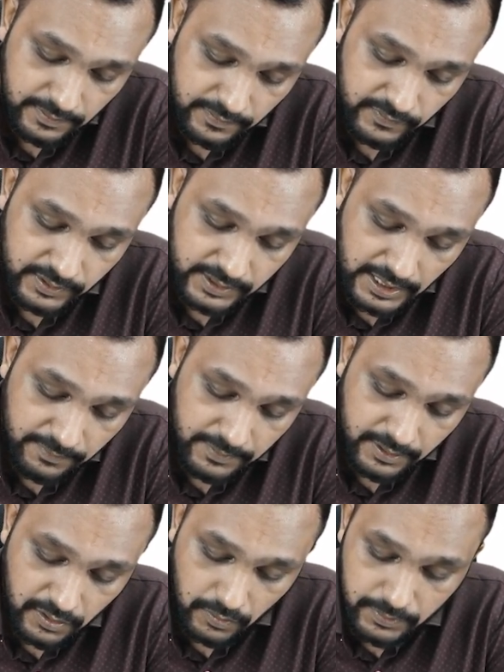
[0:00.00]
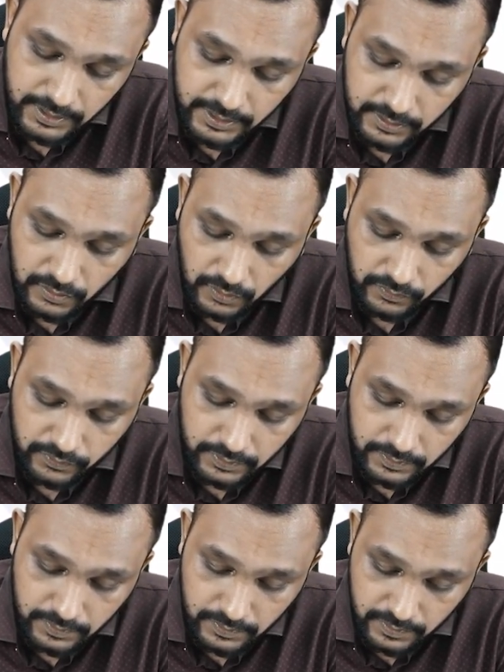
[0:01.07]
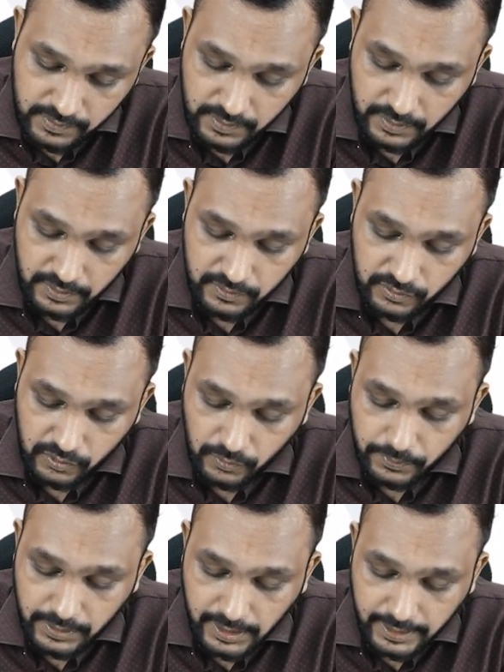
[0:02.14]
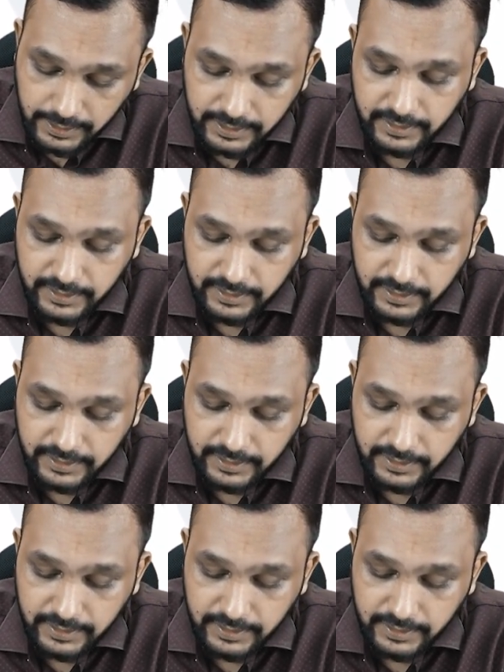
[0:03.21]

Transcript: which can be a combination of supra and